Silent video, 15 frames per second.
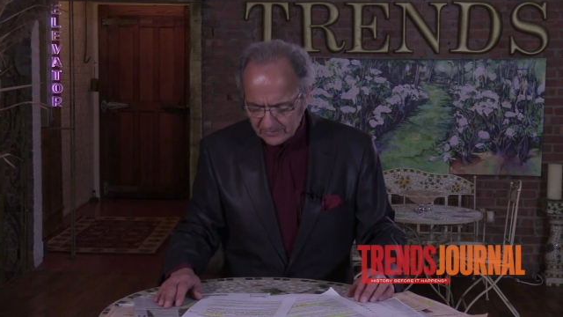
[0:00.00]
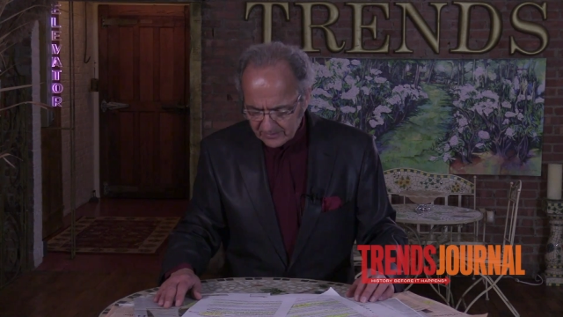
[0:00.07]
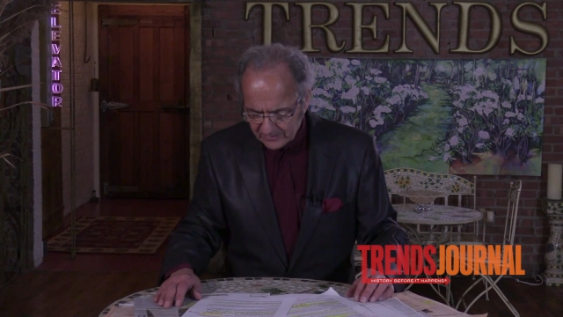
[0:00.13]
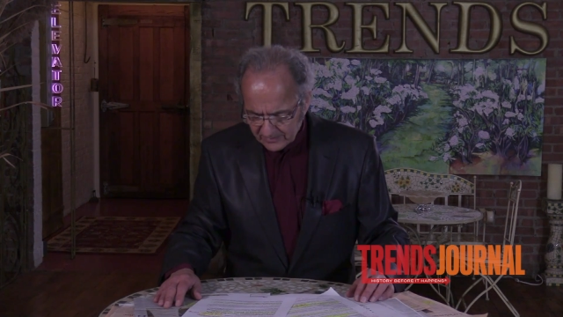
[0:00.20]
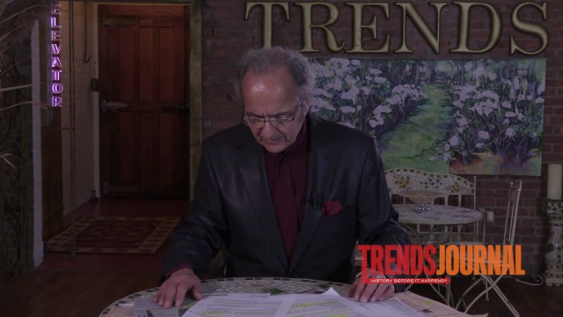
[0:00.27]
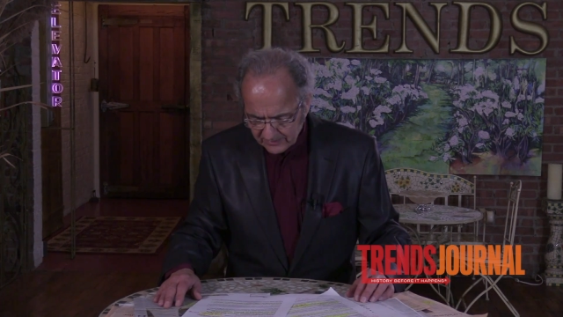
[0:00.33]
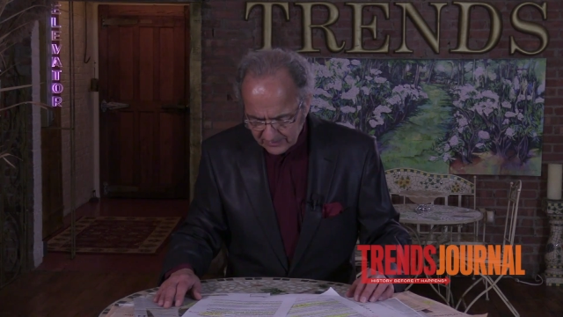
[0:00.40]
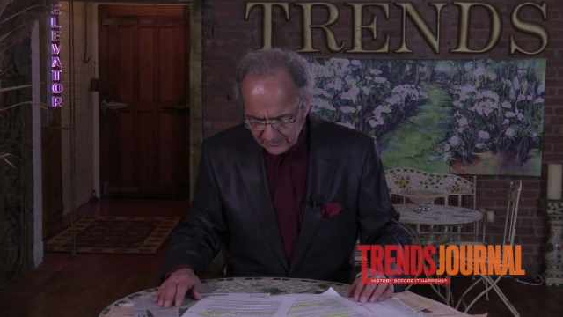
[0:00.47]

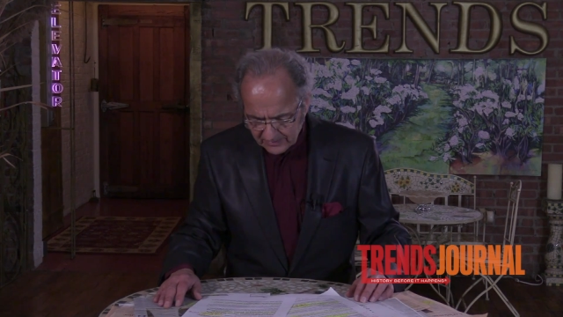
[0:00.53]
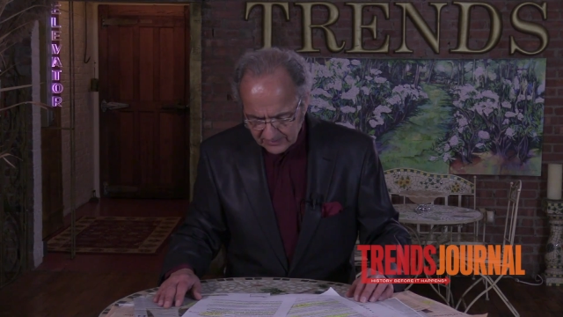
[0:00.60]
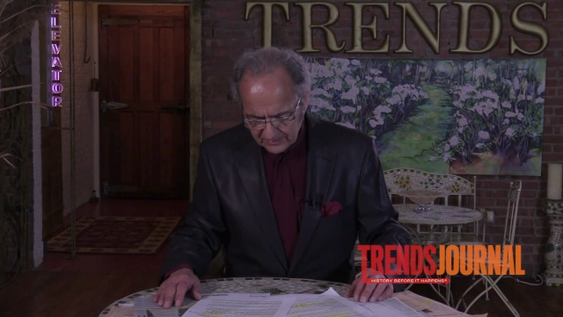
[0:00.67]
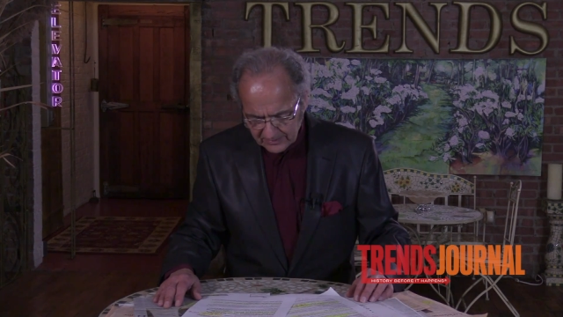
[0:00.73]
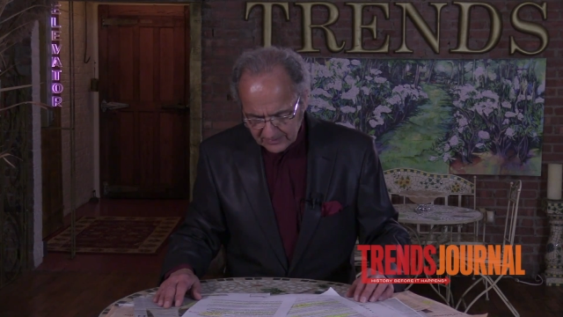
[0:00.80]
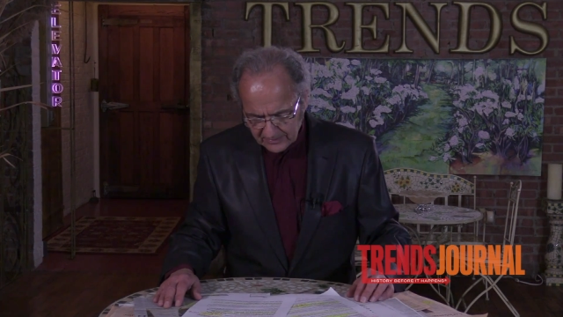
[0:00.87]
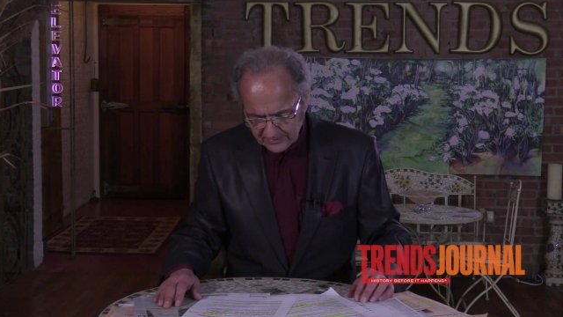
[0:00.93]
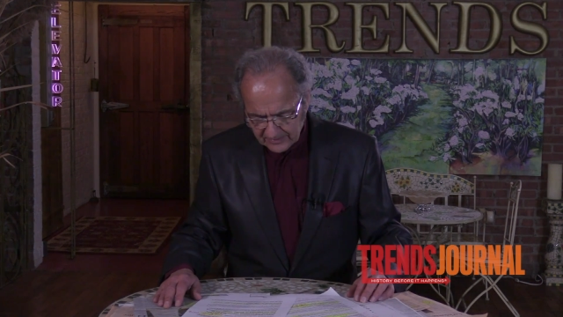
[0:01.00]

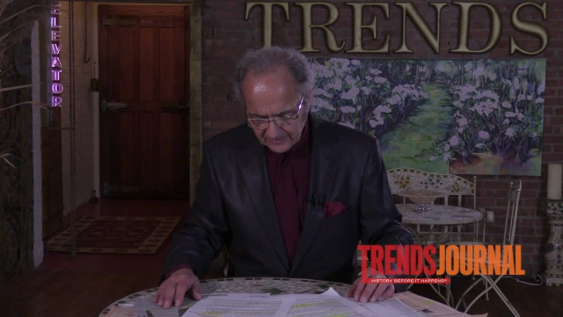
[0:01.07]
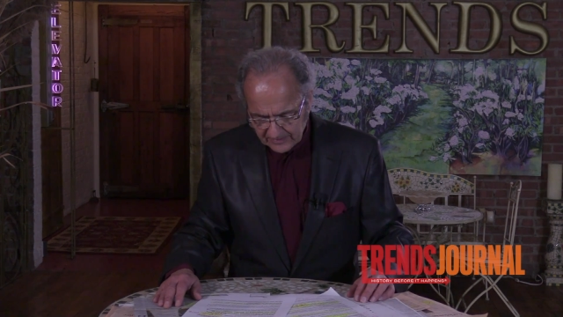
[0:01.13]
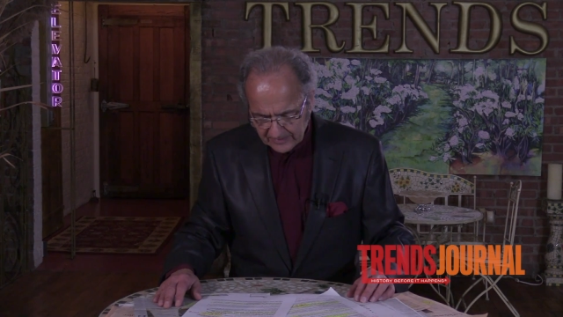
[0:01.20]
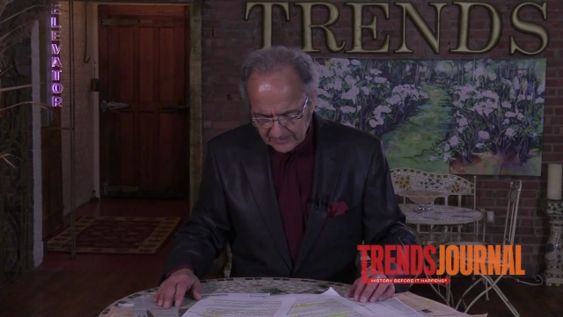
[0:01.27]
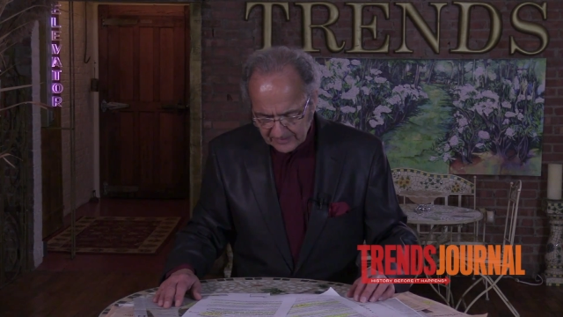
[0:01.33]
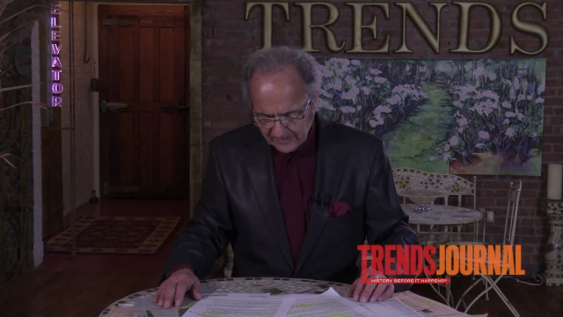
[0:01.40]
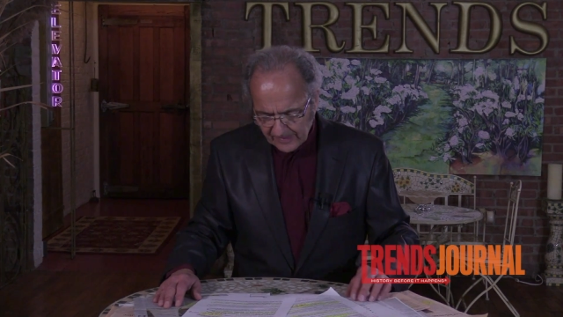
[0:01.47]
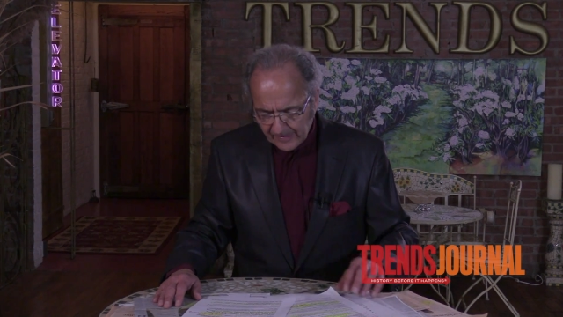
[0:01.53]

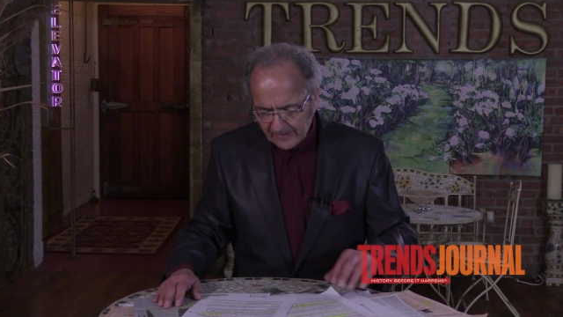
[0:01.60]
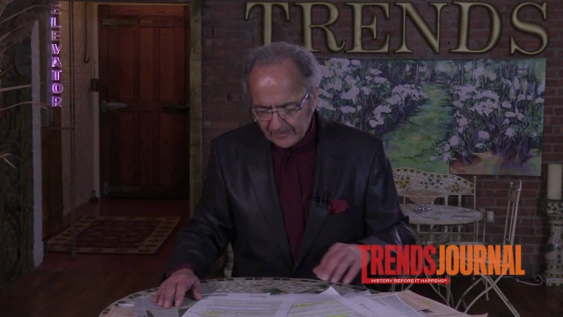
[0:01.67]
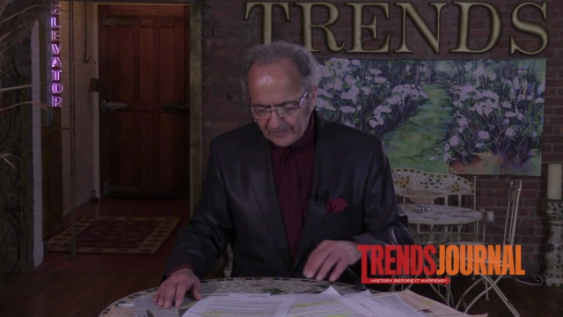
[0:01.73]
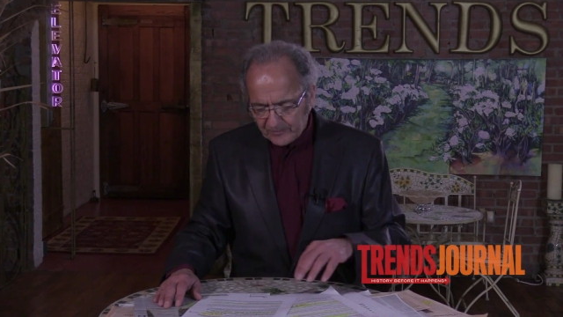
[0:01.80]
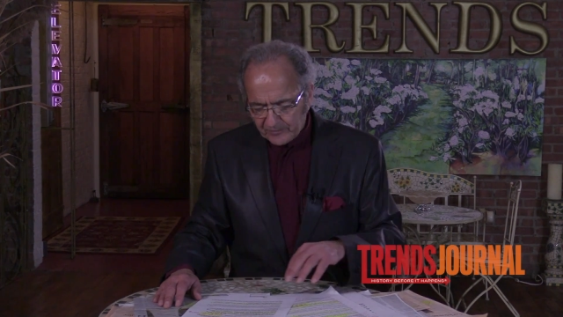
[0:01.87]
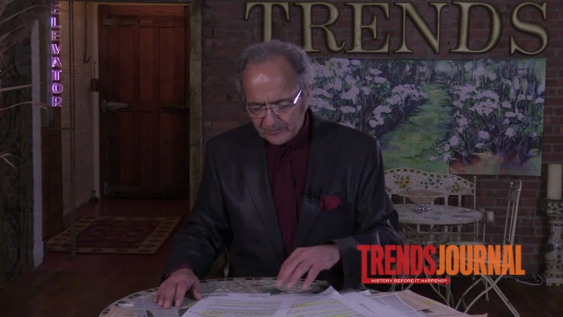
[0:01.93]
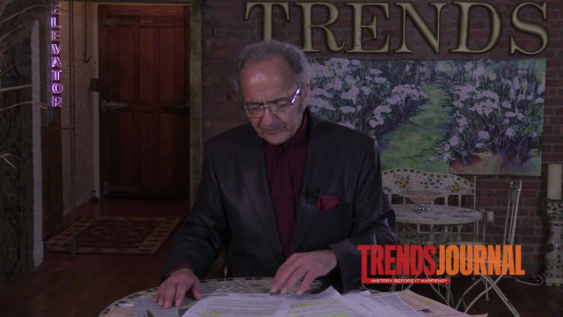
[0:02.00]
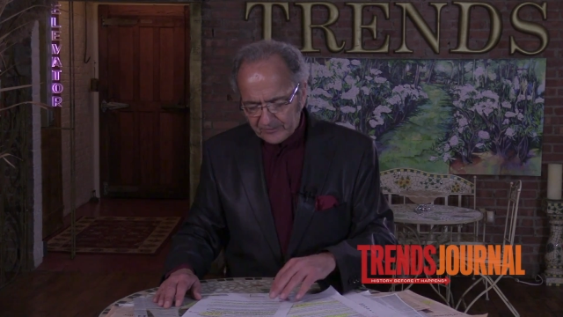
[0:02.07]

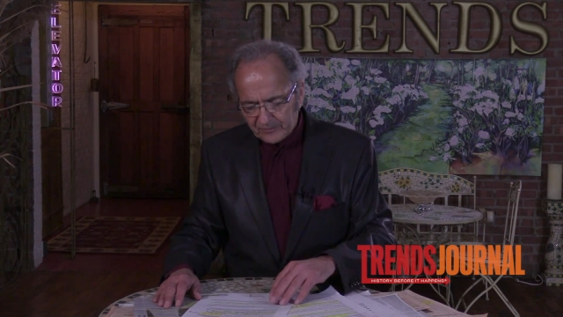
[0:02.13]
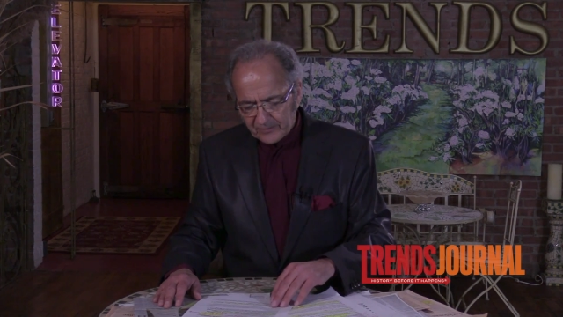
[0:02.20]
Nobody speaks.